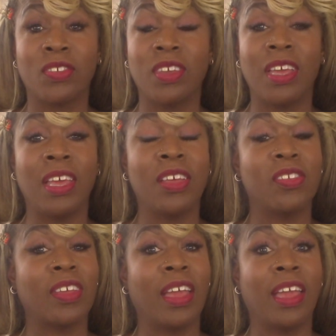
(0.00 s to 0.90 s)
Lexi
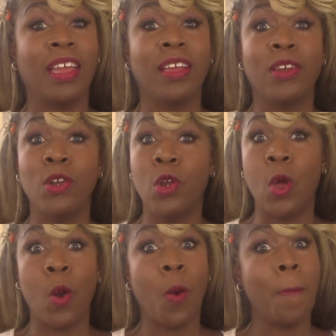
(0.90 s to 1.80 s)
is a
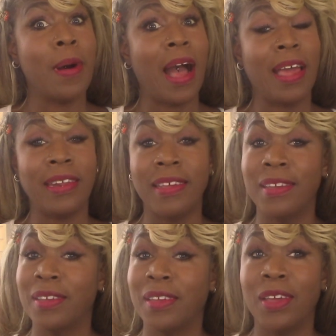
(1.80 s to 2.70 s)
nobody
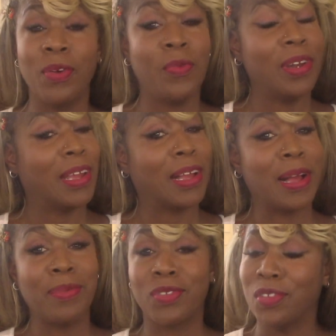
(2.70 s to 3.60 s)
when it
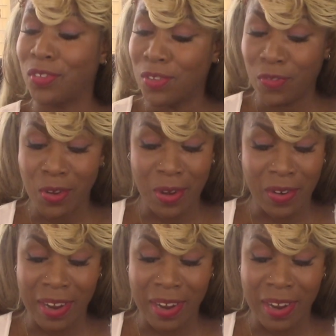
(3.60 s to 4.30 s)
comes to Sephora.